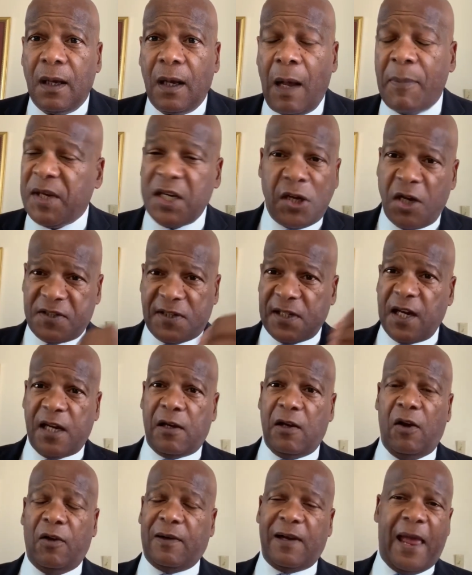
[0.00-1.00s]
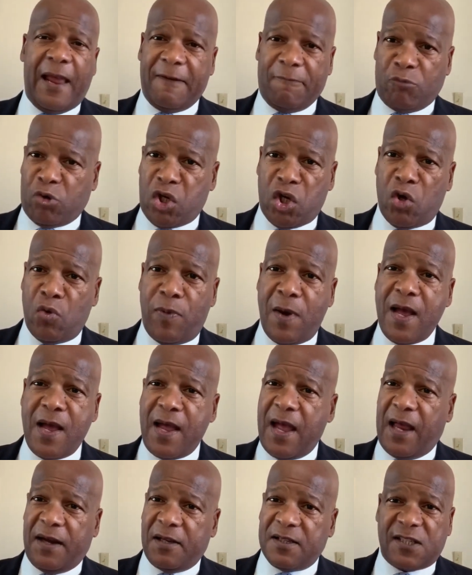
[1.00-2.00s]
I mean, doesn't it look like Cuba
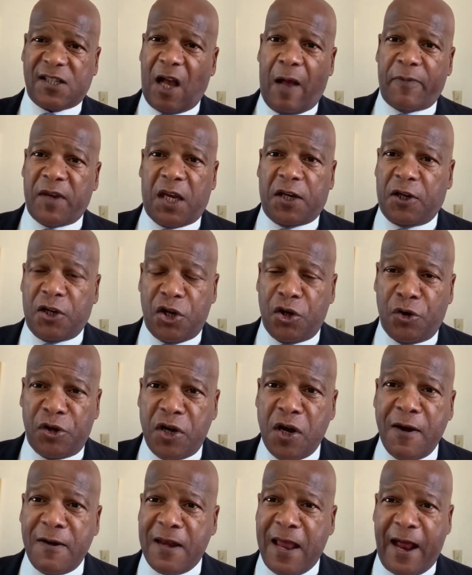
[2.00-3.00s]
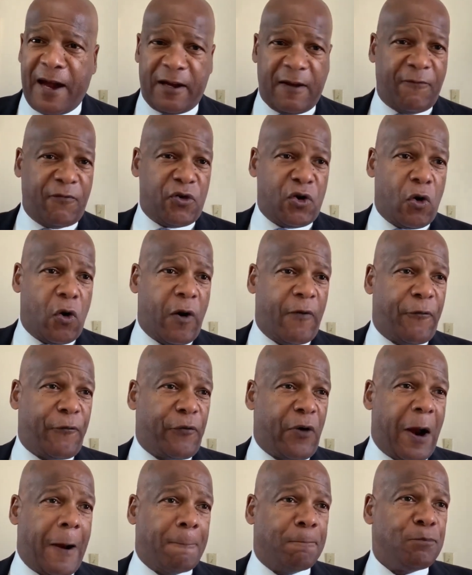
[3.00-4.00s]
and the Soviet Union, that if you're
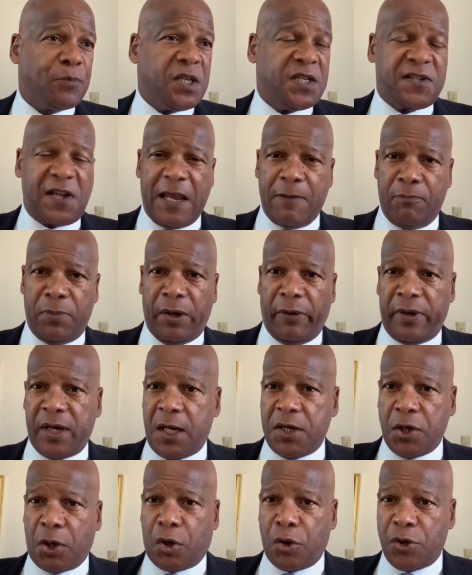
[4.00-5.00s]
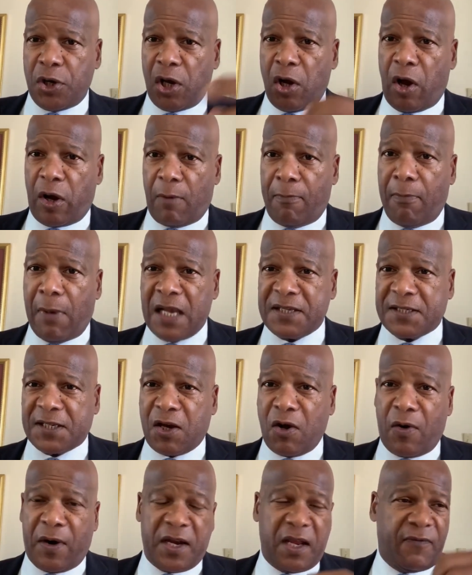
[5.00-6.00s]
from Siberia, you couldn't go to
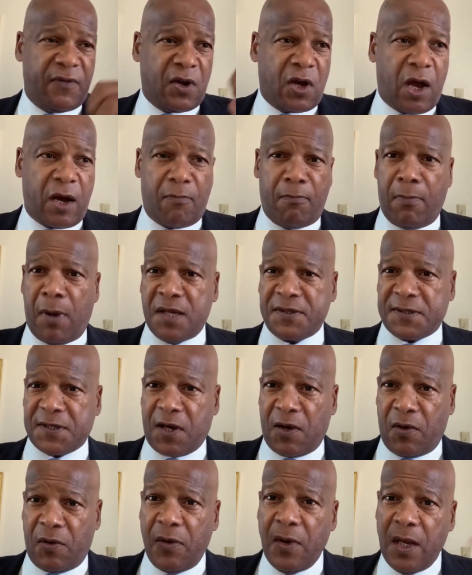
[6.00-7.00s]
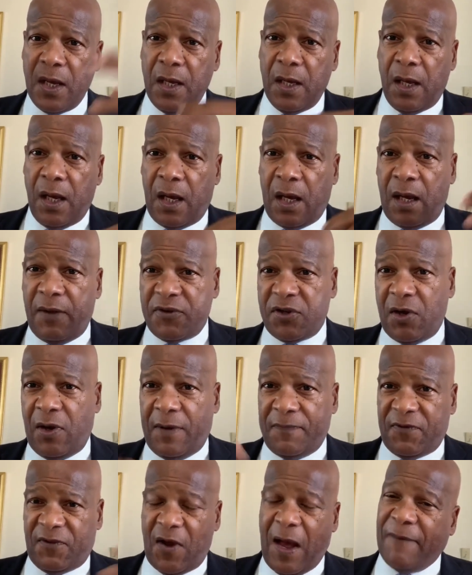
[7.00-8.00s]
Moscow, and if you go to Moscow, you
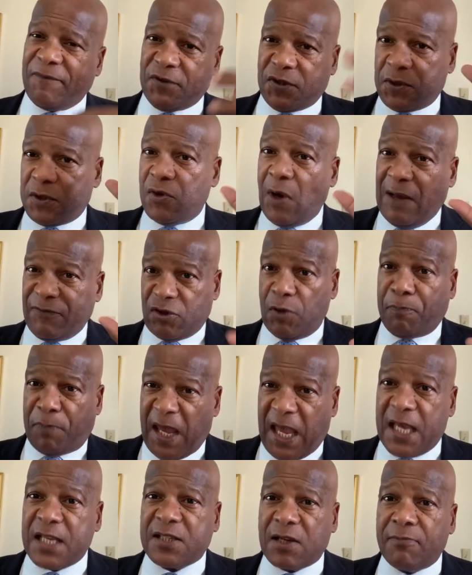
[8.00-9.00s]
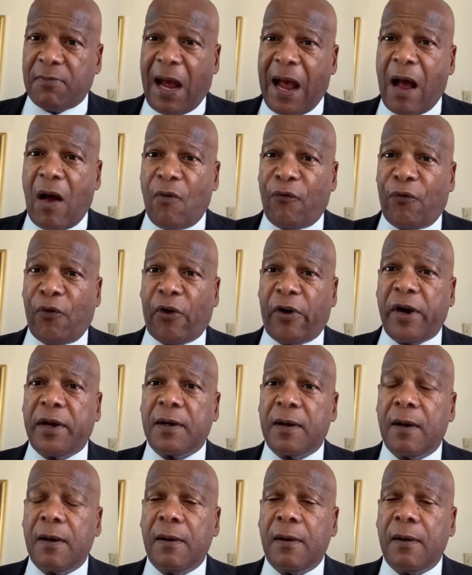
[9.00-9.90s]
have to pay somehow for it?